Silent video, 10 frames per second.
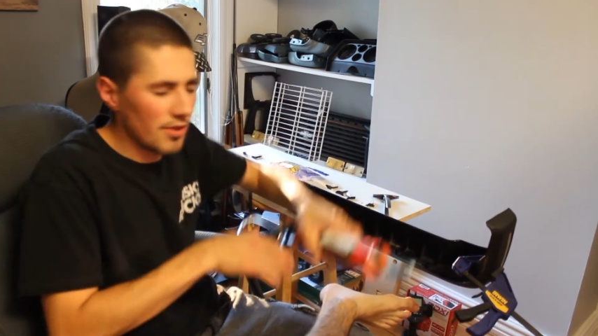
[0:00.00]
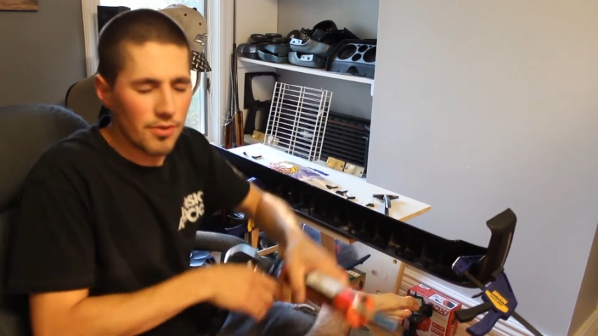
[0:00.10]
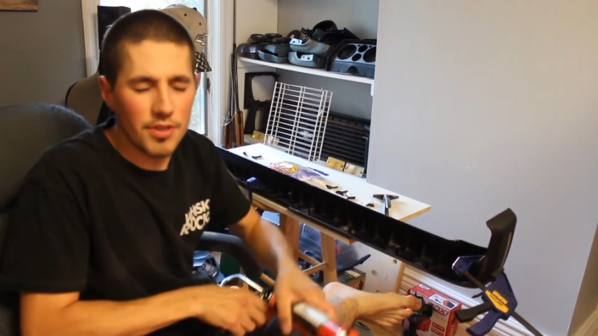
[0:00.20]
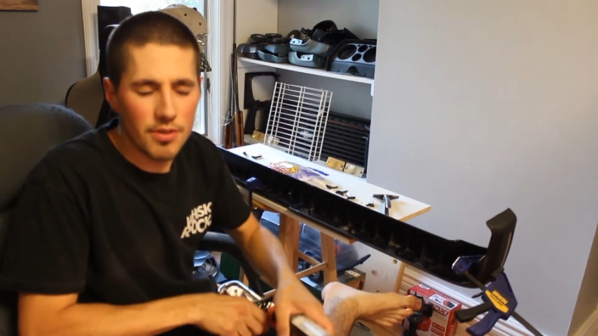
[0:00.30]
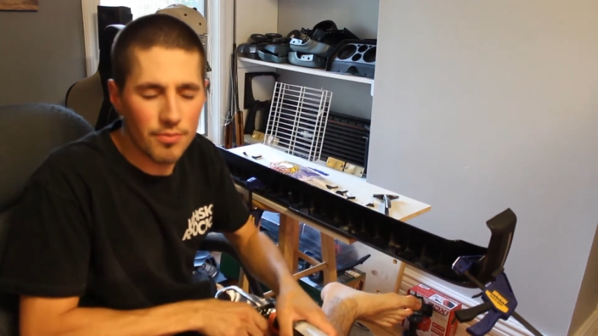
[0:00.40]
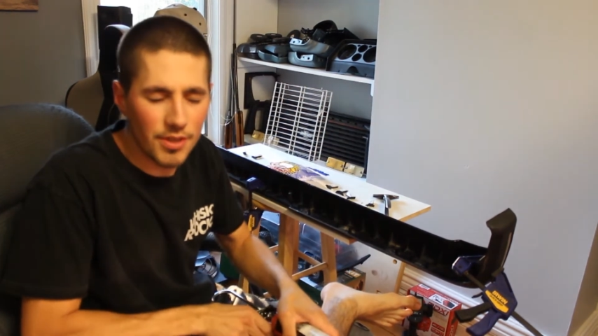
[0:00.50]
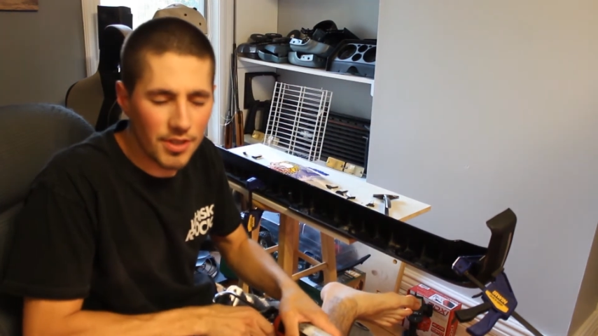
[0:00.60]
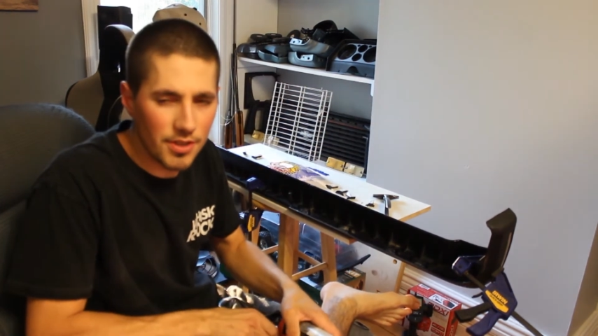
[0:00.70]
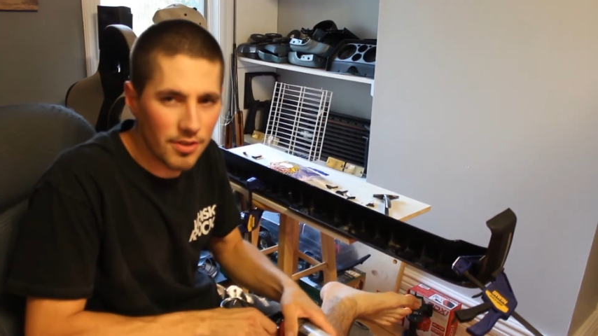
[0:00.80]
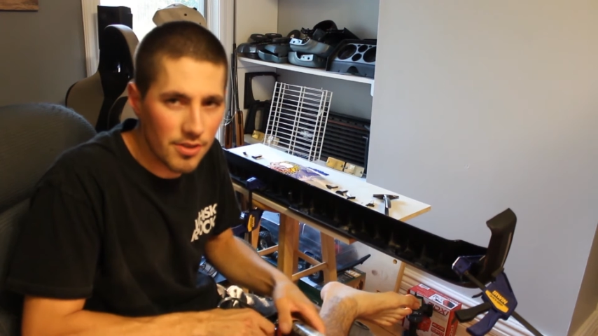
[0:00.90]
been doing some
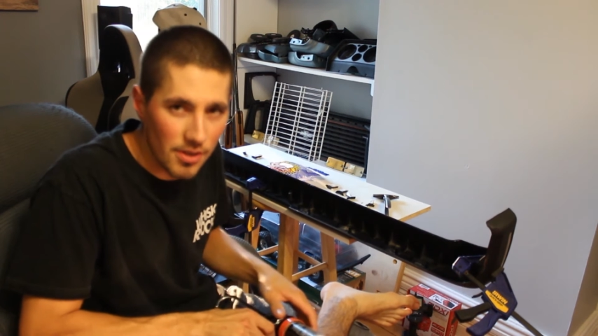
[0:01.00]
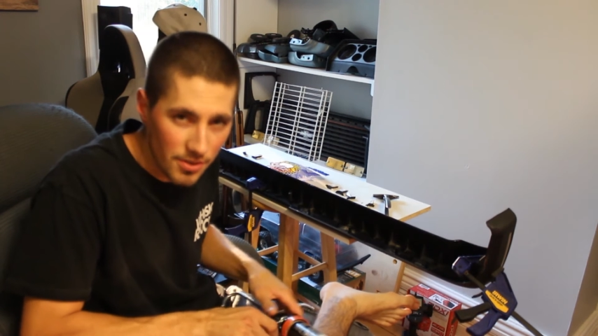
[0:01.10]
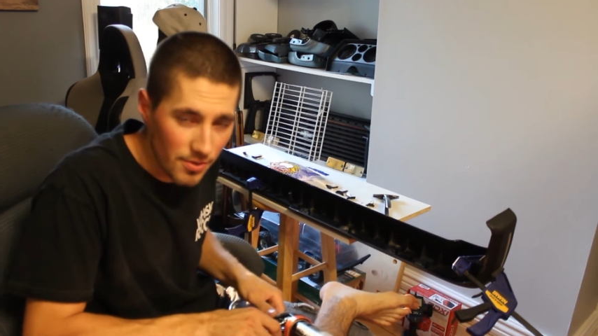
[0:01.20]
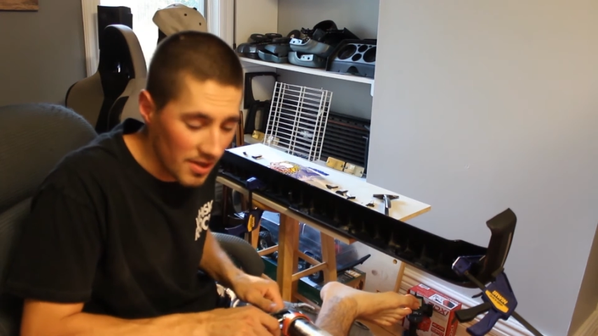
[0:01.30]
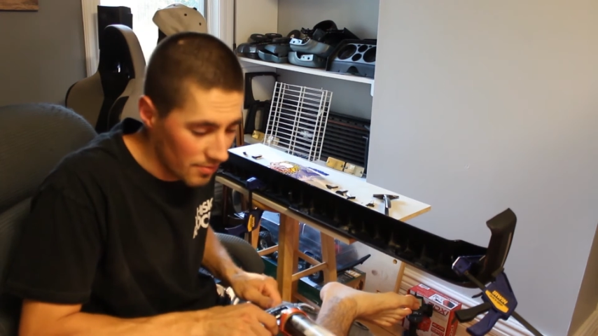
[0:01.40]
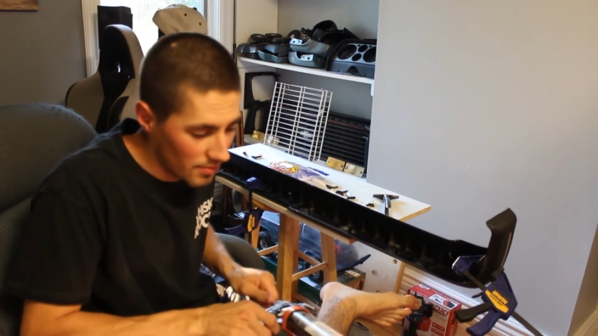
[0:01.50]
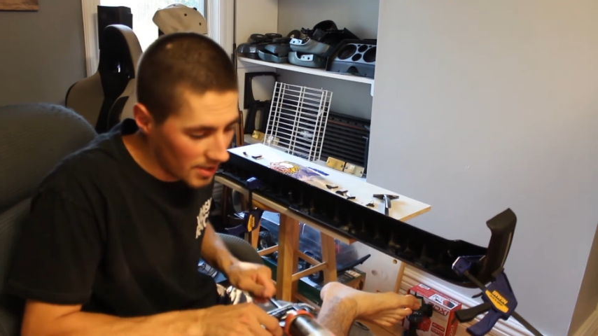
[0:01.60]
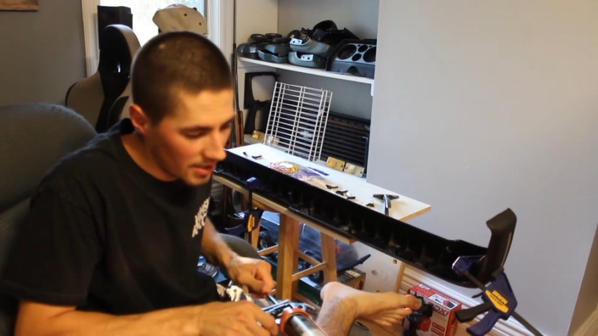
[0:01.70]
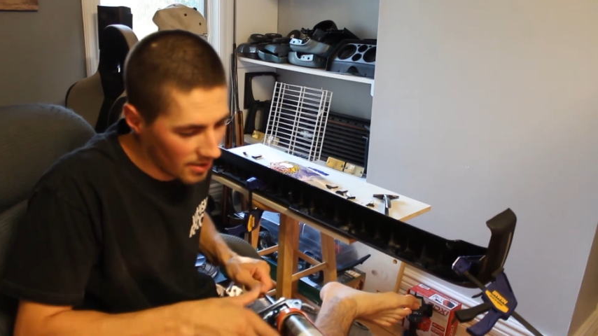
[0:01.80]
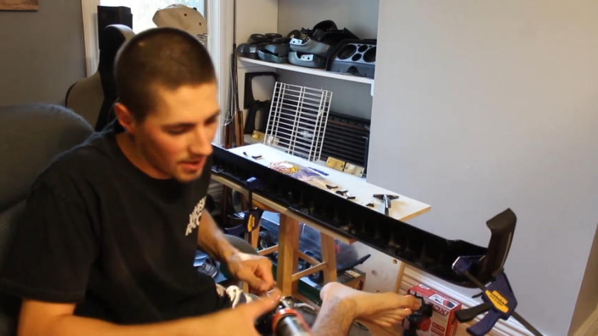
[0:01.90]
research as
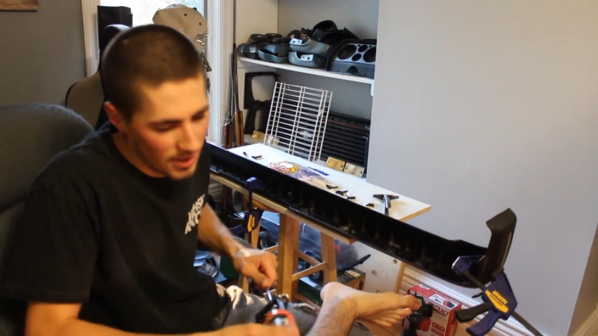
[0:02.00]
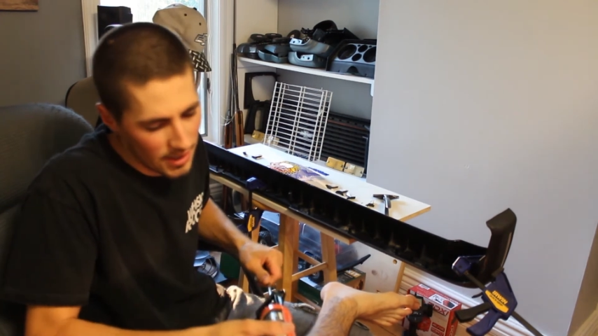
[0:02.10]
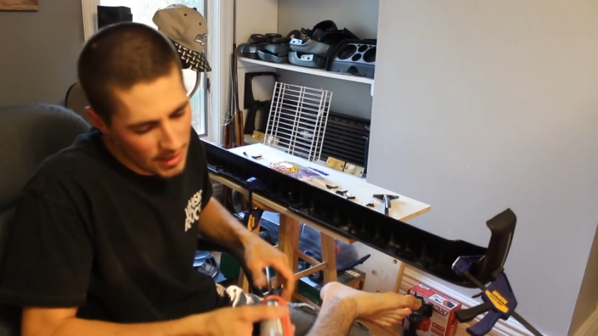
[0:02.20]
well,